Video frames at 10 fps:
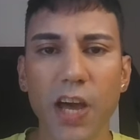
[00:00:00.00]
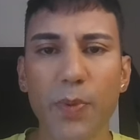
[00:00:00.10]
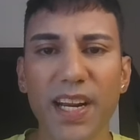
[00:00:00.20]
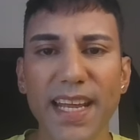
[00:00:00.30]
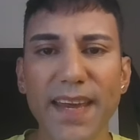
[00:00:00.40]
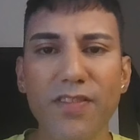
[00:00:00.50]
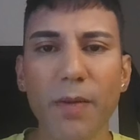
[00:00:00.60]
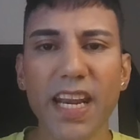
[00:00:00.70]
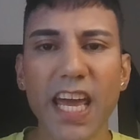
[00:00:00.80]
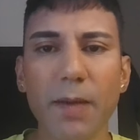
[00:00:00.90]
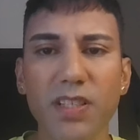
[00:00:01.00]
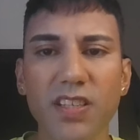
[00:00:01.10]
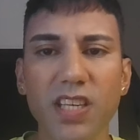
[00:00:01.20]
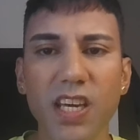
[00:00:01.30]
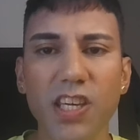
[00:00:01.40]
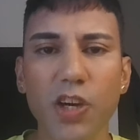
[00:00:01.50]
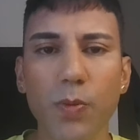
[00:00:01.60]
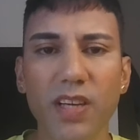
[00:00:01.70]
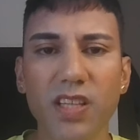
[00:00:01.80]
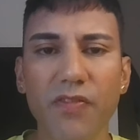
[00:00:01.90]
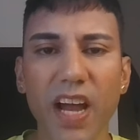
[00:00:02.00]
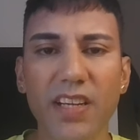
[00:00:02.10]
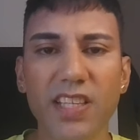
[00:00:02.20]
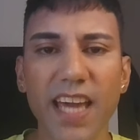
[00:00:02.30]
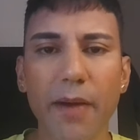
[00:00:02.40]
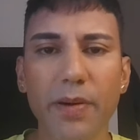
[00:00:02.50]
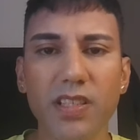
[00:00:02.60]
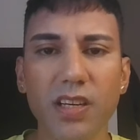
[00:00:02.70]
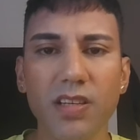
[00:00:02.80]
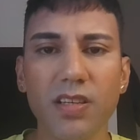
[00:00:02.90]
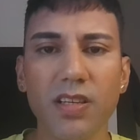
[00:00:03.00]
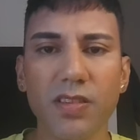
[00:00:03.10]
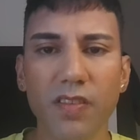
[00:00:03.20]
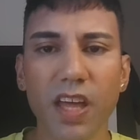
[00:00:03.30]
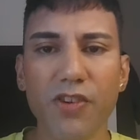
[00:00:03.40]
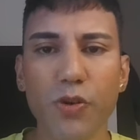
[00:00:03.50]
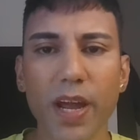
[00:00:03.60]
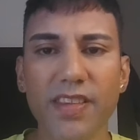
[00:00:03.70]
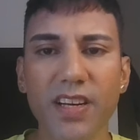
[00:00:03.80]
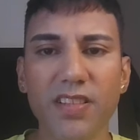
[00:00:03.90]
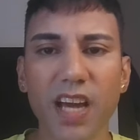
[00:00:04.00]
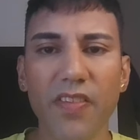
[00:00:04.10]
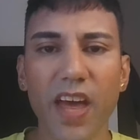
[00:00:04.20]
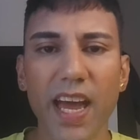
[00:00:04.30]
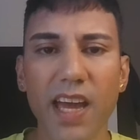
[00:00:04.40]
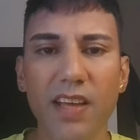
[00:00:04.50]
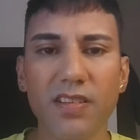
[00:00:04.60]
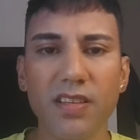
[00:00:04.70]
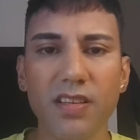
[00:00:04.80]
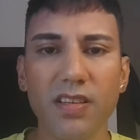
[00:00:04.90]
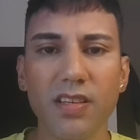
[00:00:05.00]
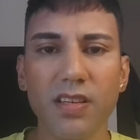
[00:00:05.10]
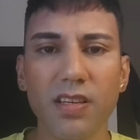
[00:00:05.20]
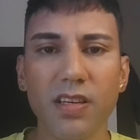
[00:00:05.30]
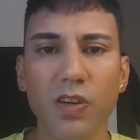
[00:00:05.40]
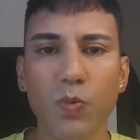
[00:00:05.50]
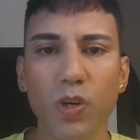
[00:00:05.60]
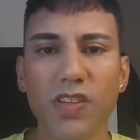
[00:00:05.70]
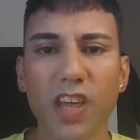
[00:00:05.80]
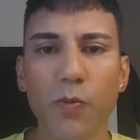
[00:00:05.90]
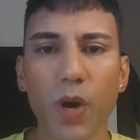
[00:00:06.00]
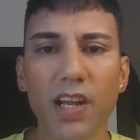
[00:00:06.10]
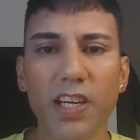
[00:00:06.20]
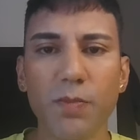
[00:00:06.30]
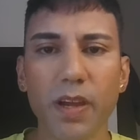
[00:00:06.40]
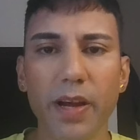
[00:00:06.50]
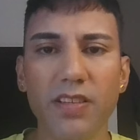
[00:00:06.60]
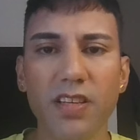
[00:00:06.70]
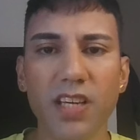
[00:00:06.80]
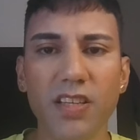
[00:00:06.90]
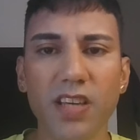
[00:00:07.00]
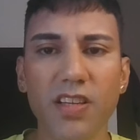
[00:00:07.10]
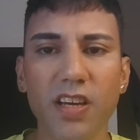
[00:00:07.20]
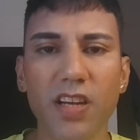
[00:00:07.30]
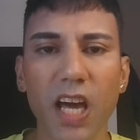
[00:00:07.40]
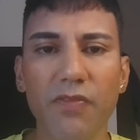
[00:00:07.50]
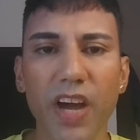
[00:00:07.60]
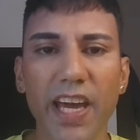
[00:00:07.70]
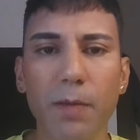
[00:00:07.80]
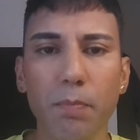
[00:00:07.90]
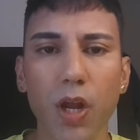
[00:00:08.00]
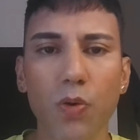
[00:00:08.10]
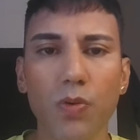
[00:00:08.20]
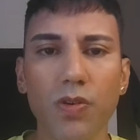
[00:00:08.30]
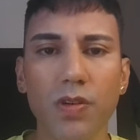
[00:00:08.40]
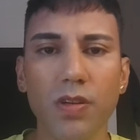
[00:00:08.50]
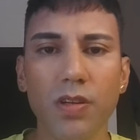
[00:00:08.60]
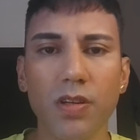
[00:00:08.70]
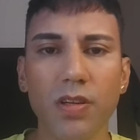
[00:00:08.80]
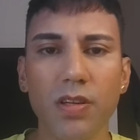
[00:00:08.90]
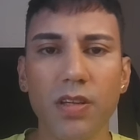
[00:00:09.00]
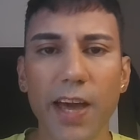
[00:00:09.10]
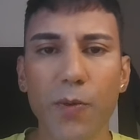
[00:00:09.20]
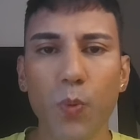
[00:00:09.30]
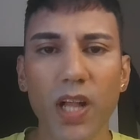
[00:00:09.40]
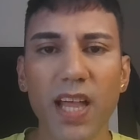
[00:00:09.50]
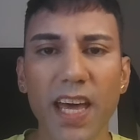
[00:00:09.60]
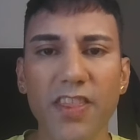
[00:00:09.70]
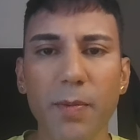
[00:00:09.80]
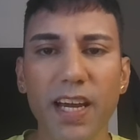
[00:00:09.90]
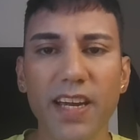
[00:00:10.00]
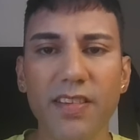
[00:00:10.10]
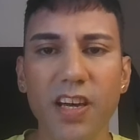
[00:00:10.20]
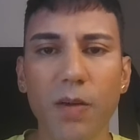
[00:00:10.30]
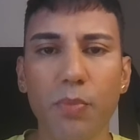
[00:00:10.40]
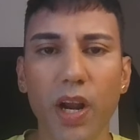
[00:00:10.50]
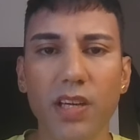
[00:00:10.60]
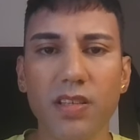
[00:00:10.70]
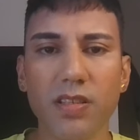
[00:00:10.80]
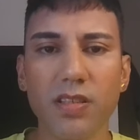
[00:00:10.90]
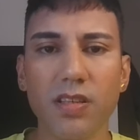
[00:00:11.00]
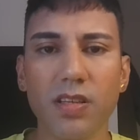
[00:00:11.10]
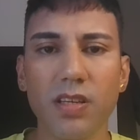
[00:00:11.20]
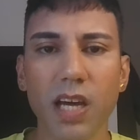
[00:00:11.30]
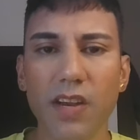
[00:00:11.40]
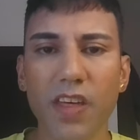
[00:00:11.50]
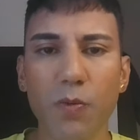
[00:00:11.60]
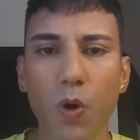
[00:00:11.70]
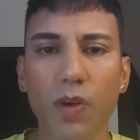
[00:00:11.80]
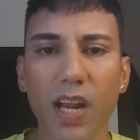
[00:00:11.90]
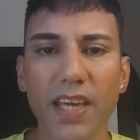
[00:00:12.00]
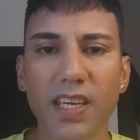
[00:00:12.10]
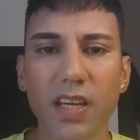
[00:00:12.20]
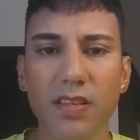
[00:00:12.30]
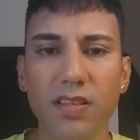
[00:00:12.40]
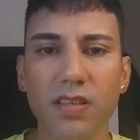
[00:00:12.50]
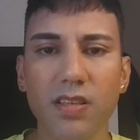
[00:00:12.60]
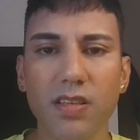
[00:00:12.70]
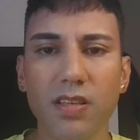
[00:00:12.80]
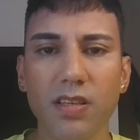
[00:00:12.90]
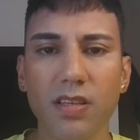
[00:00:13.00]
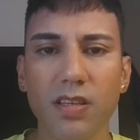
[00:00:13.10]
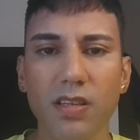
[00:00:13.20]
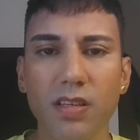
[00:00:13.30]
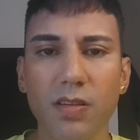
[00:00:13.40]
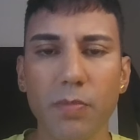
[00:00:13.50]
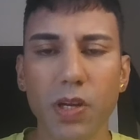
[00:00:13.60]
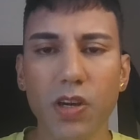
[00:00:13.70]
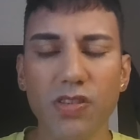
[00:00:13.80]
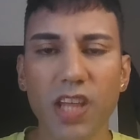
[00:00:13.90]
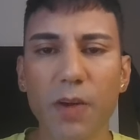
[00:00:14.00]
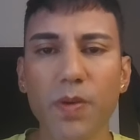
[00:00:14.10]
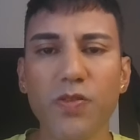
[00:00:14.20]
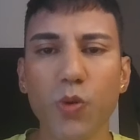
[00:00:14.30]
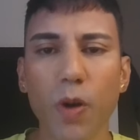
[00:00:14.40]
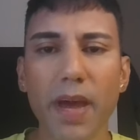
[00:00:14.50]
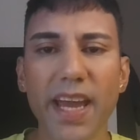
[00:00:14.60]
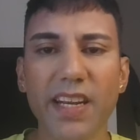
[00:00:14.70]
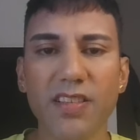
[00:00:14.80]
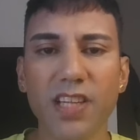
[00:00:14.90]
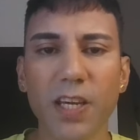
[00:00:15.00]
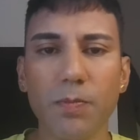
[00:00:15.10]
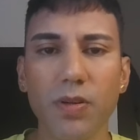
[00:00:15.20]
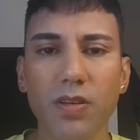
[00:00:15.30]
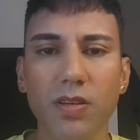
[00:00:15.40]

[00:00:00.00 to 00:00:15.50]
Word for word: It will leave them unable to see you as the fantasy character that they've created inside their head which they will experience as a sudden and violent blow. It will hit them like a ton of bricks, and they won't like it because they want to remain asleep,